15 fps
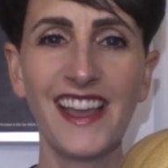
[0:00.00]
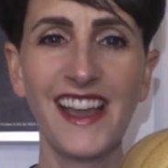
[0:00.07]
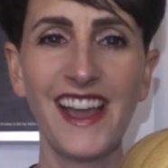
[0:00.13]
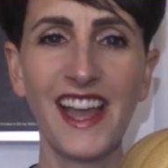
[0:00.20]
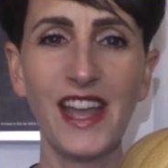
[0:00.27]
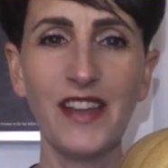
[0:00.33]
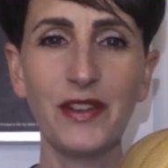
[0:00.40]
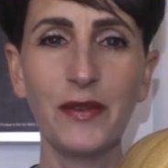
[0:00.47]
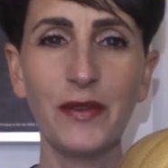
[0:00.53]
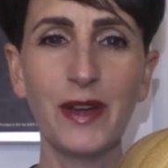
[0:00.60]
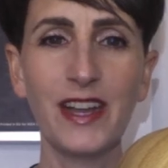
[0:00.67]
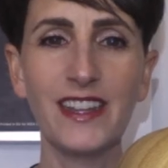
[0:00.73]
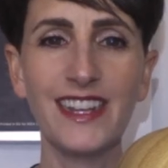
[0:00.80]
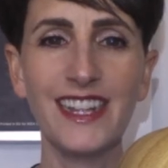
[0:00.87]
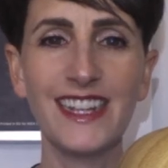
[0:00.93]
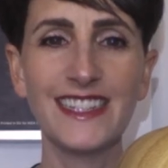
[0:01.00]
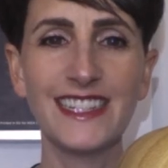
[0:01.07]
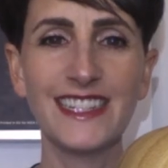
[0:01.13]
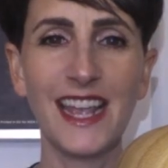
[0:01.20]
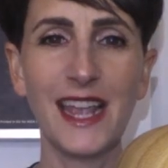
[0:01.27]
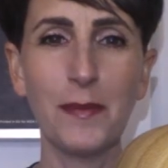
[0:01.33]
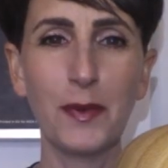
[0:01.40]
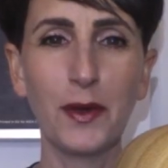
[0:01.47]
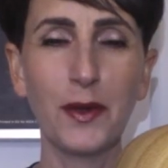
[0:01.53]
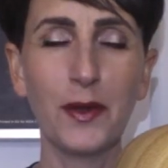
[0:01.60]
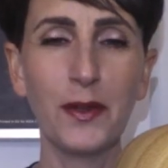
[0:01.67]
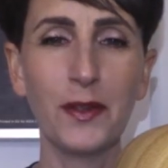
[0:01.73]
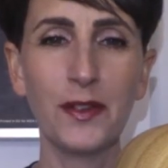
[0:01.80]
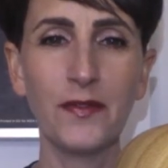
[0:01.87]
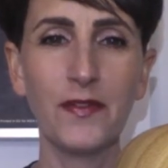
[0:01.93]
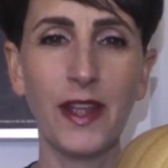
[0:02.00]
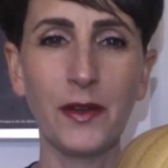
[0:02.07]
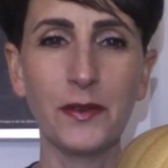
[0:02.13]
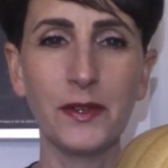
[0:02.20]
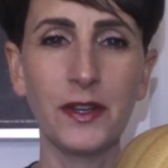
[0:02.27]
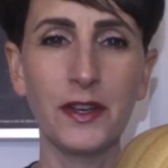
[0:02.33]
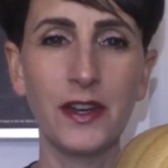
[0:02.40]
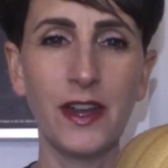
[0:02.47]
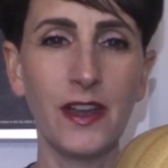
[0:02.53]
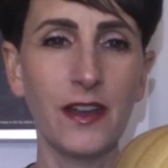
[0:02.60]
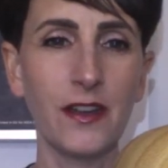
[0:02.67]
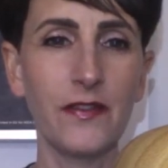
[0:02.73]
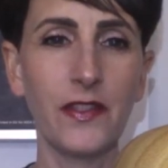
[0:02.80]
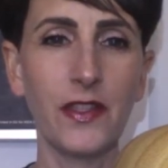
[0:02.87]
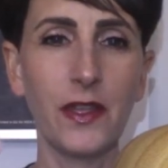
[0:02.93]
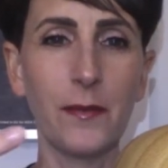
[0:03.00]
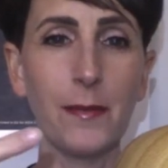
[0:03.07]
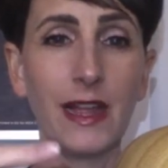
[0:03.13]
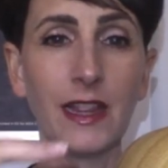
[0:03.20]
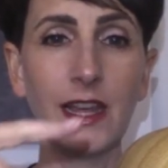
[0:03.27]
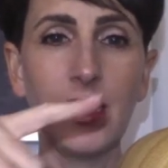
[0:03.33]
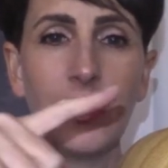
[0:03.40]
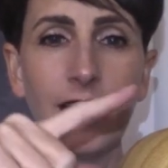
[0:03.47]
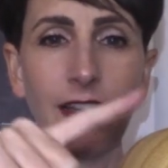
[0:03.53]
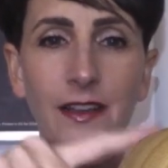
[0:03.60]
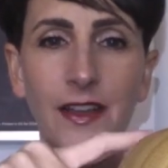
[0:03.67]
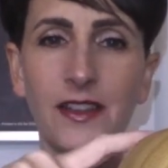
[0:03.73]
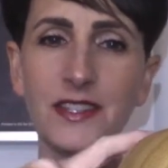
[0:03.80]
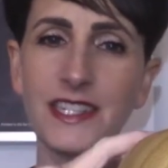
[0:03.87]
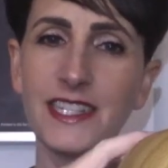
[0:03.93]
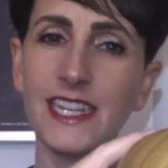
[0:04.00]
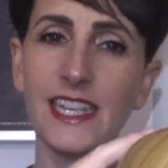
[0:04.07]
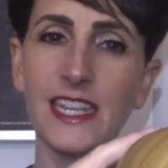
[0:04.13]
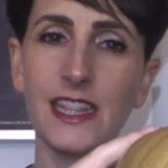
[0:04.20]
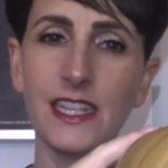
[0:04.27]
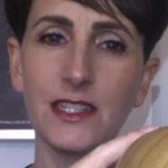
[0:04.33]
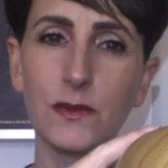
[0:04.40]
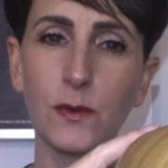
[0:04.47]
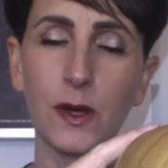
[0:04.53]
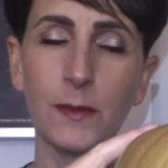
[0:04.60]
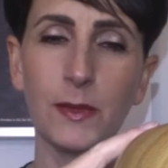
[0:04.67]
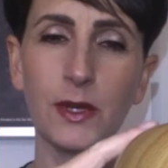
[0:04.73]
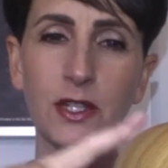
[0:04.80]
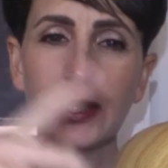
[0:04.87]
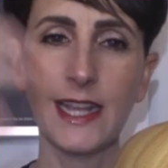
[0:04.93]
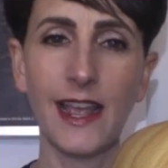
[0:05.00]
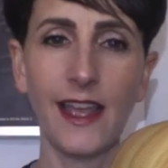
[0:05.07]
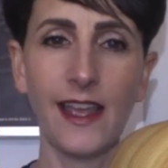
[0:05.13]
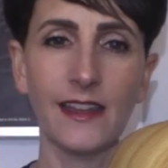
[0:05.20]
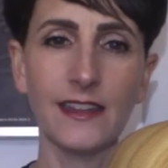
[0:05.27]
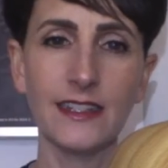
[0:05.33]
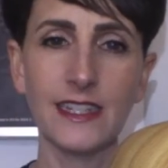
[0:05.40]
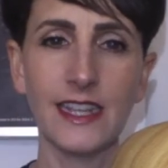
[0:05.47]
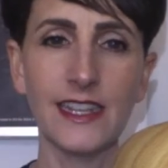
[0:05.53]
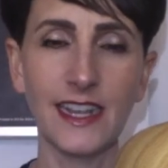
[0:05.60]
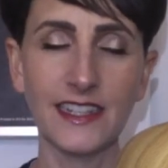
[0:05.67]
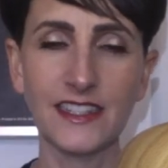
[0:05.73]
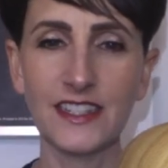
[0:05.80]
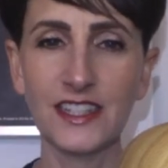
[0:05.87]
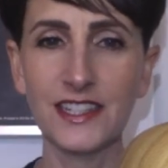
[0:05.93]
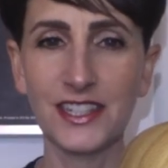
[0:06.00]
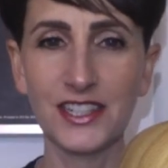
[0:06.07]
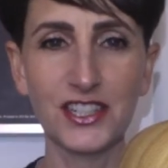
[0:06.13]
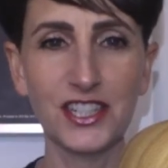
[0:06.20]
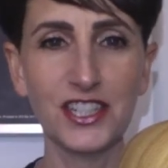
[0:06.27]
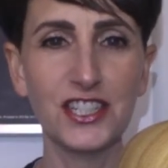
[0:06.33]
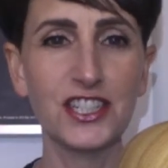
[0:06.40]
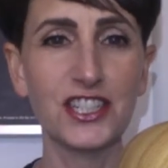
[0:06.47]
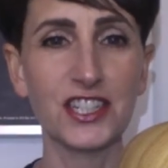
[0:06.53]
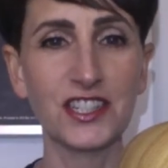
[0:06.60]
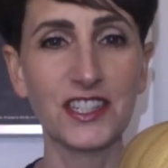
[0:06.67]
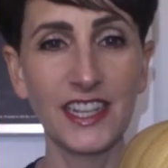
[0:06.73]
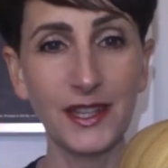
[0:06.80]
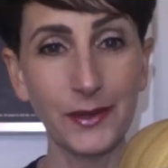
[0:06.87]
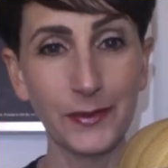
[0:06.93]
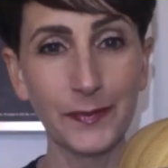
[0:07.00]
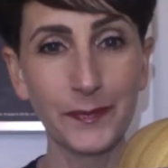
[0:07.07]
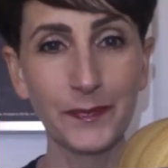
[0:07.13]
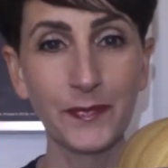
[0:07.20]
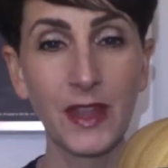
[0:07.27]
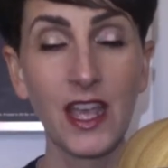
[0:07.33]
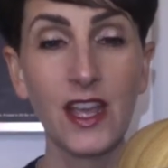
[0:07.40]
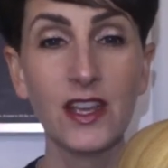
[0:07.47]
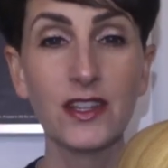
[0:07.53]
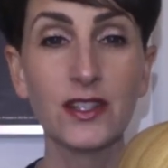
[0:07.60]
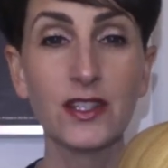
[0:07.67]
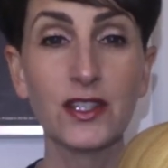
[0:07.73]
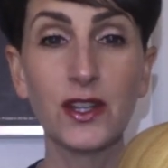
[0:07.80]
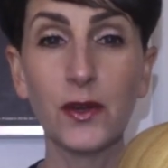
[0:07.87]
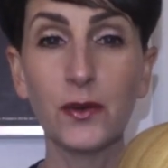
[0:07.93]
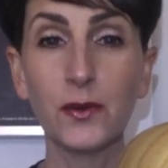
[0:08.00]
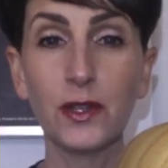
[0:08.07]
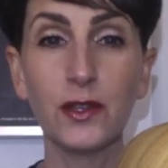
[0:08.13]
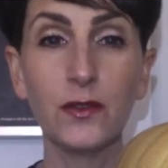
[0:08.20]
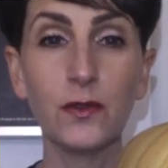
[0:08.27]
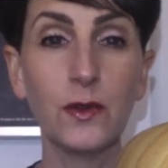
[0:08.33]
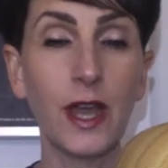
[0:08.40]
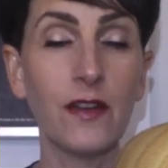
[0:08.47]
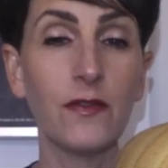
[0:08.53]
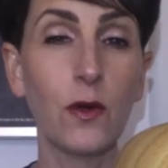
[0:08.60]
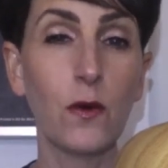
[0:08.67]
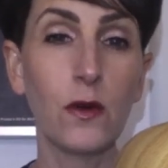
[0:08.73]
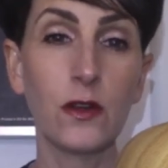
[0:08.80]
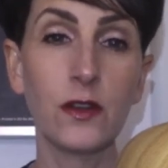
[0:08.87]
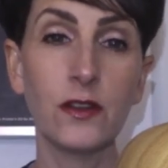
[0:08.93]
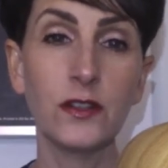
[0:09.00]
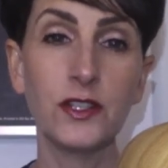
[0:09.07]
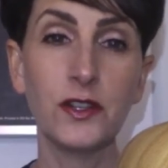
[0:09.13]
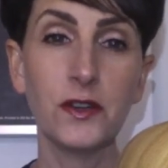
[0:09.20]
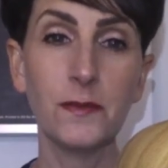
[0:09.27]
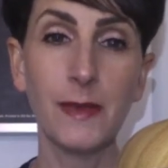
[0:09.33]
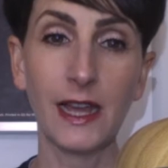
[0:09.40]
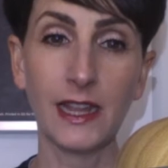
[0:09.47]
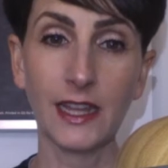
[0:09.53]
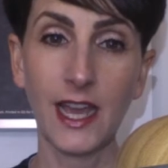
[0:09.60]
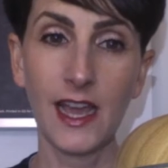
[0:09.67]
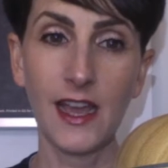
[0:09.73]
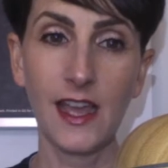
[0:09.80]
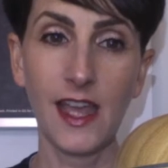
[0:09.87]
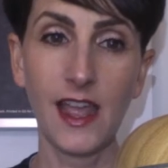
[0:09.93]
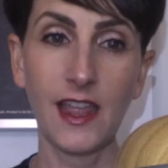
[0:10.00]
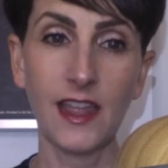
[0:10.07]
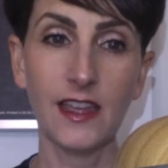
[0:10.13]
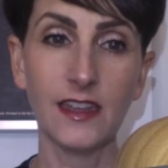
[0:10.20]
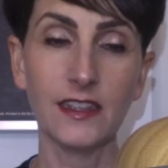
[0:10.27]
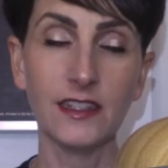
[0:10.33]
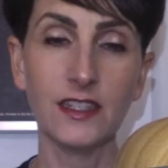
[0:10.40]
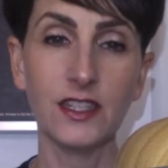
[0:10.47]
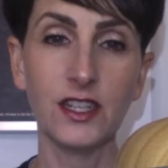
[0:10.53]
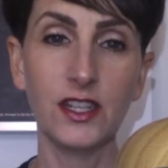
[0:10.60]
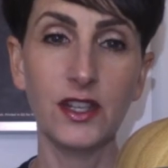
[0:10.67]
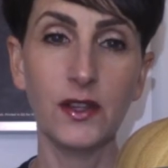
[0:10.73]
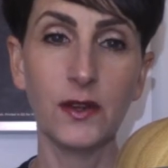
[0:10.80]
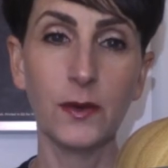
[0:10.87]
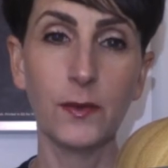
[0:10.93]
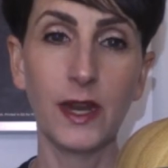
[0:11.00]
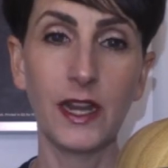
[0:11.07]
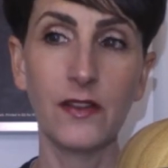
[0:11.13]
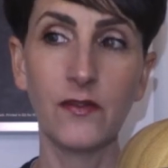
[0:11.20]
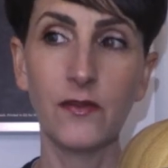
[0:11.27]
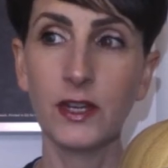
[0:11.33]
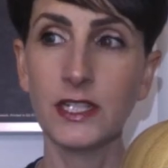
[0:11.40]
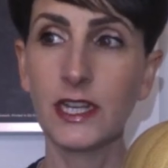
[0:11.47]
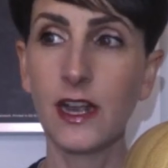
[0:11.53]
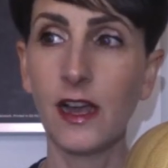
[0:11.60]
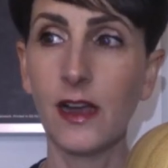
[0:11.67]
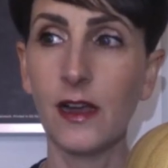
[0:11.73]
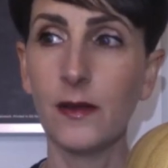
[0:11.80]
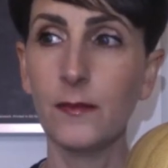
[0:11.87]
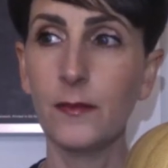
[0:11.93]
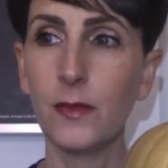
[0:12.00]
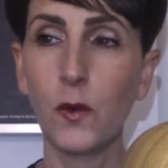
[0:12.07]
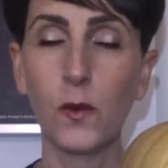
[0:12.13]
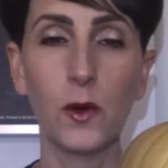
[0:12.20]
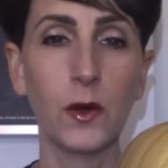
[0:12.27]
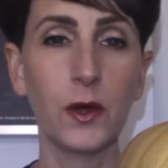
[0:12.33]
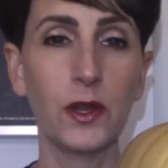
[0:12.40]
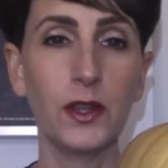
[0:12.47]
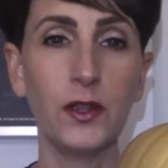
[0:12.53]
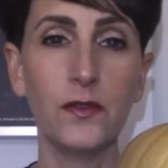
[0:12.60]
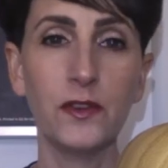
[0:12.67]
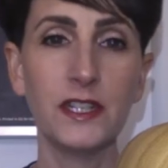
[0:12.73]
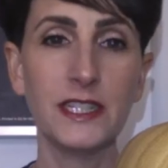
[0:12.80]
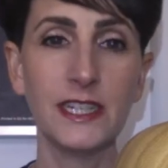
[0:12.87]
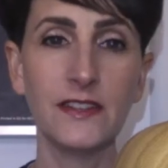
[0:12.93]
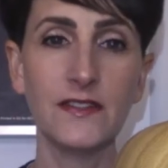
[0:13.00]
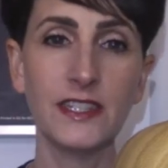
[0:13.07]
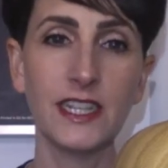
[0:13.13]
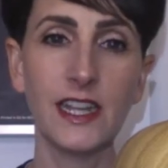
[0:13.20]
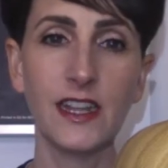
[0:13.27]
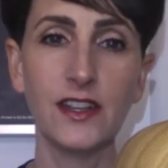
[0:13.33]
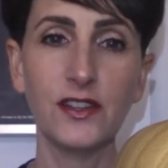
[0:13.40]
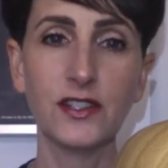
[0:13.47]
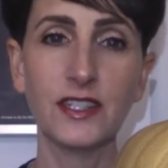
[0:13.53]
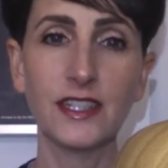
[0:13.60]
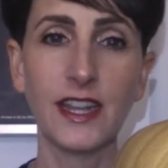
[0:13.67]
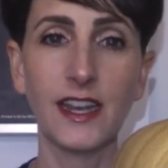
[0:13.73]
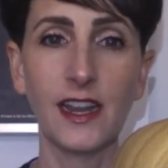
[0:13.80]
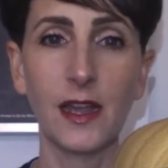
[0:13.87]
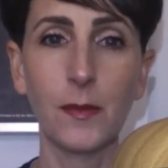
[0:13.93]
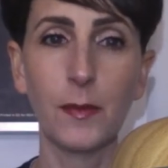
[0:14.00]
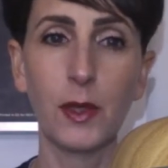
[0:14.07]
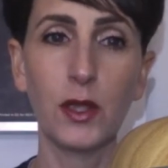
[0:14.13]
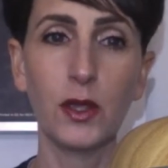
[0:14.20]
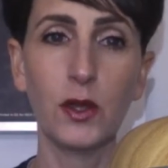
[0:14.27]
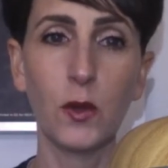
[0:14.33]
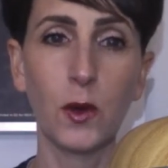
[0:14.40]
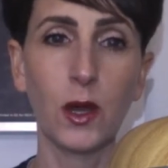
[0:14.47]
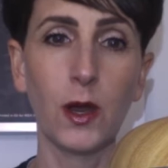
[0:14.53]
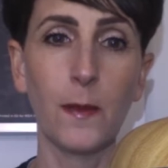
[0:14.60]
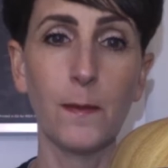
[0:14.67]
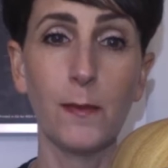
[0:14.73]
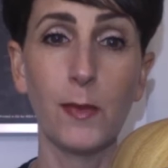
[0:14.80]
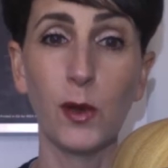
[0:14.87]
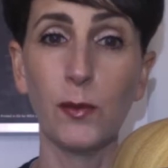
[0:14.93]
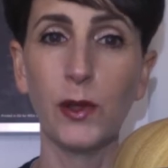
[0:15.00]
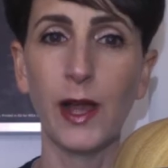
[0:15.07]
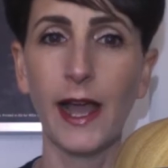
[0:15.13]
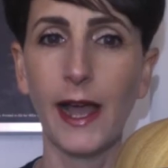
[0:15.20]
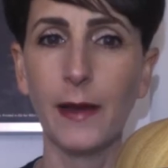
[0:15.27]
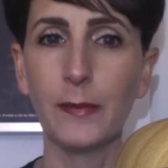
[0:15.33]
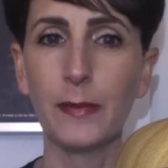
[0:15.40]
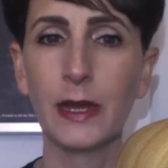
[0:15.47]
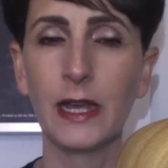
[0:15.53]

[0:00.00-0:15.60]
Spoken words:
Hi everyone, it's April, founder of the Mella LLC, These Warmers, and an esthetician just like you. So you have ordered your Mella and you're waiting for it to come, or you've received it and you're setting up your mobile app.